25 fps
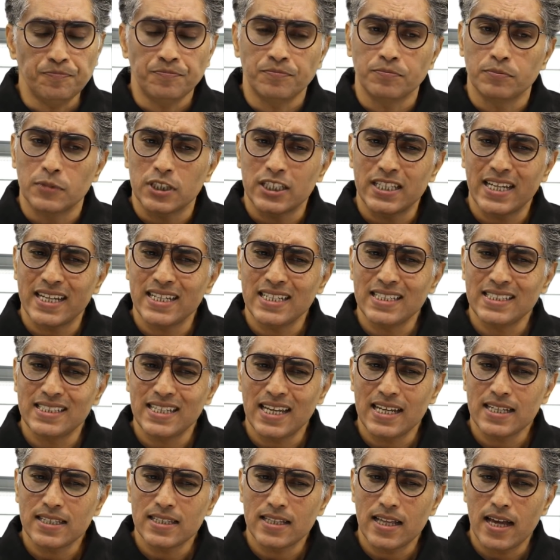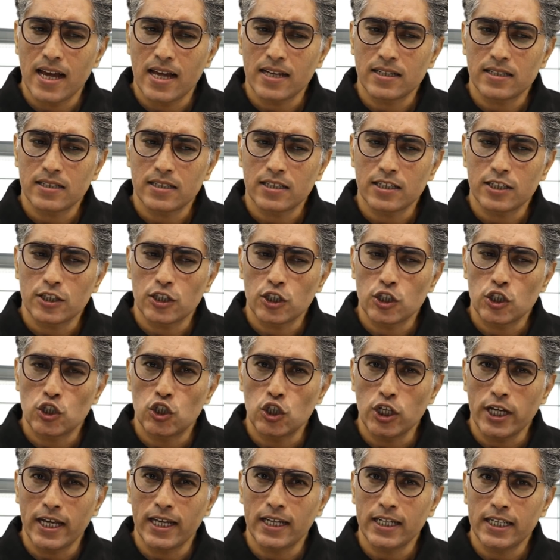Mercedes says that the
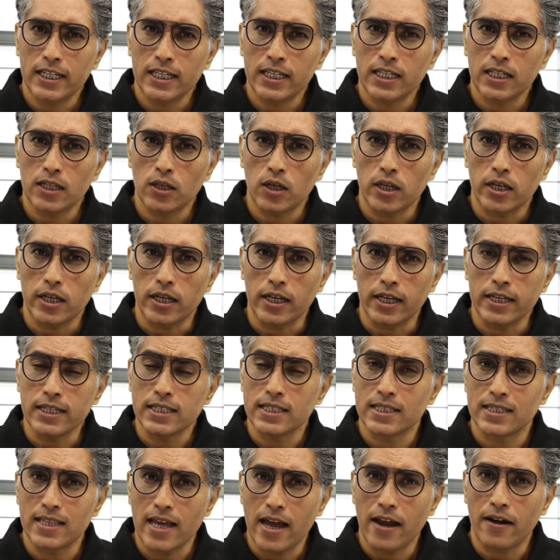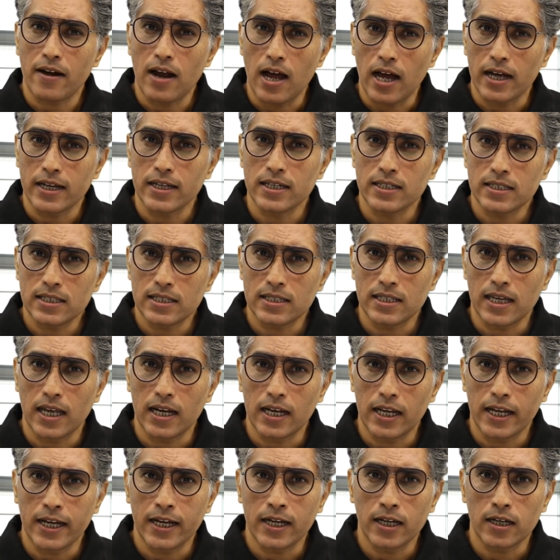GLE is their highest
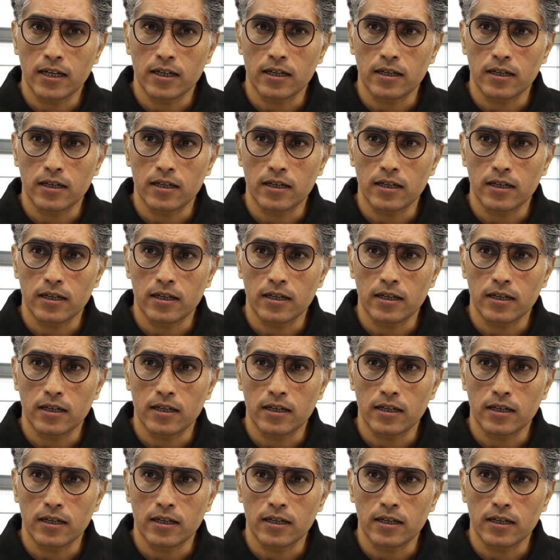selling